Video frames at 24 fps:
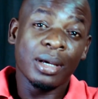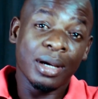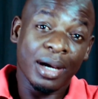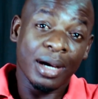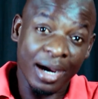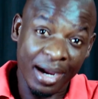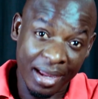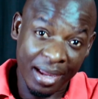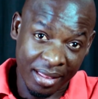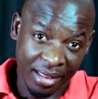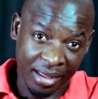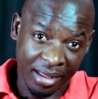
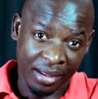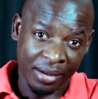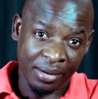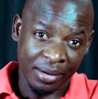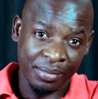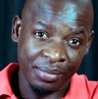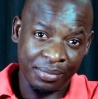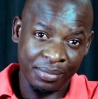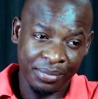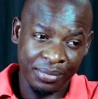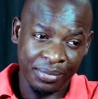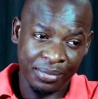Hi there.
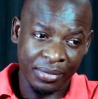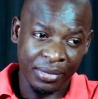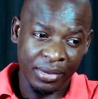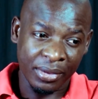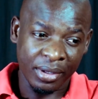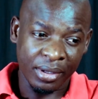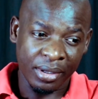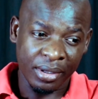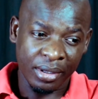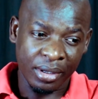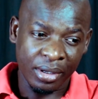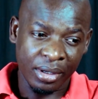
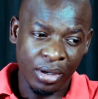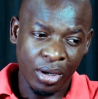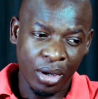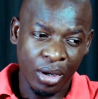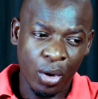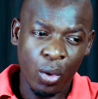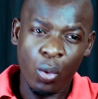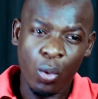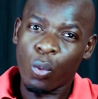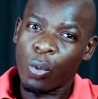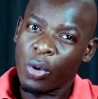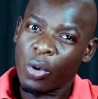
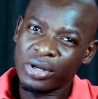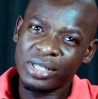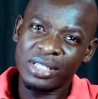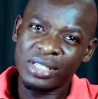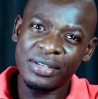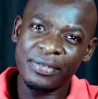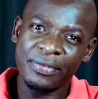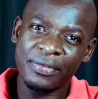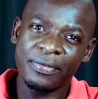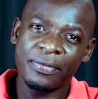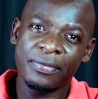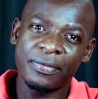What
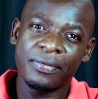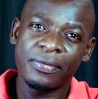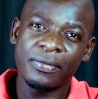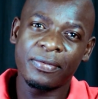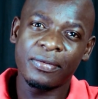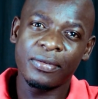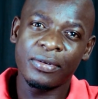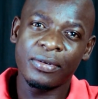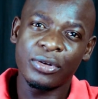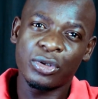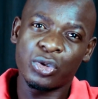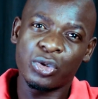if
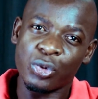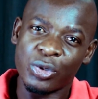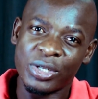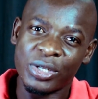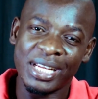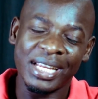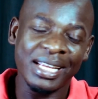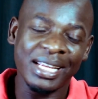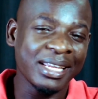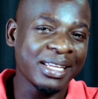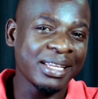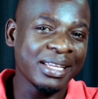
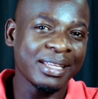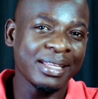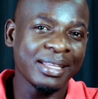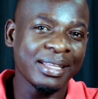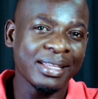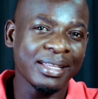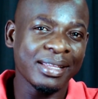today